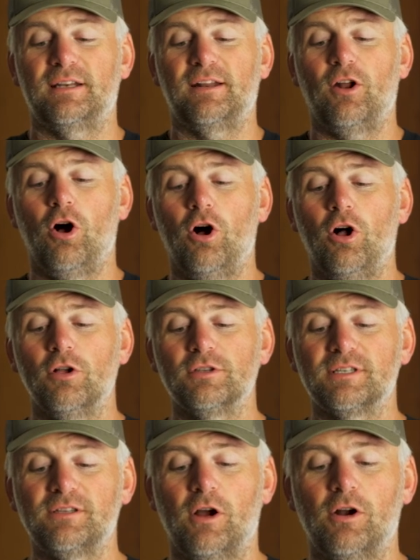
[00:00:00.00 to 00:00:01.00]
and it all
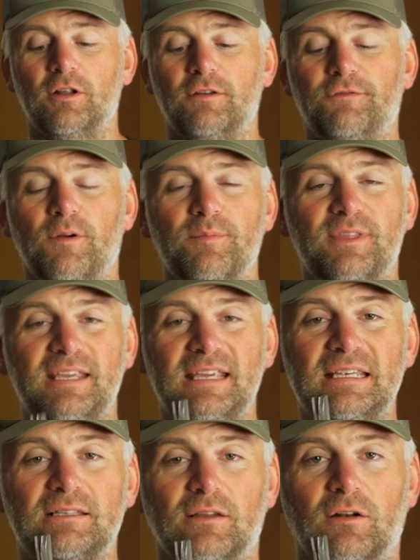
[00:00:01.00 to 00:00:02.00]
started from
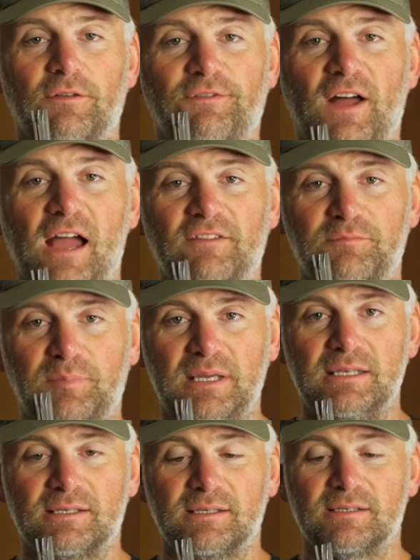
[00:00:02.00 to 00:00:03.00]
these little five
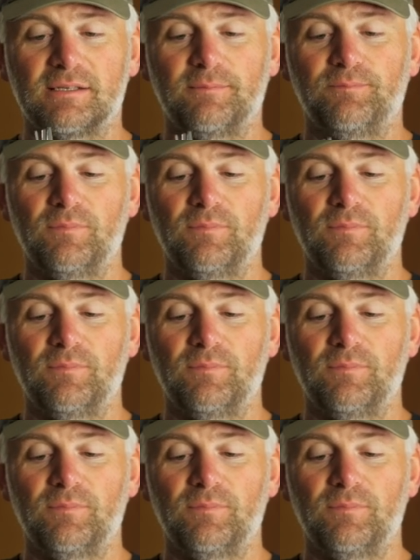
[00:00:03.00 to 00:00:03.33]
pieces.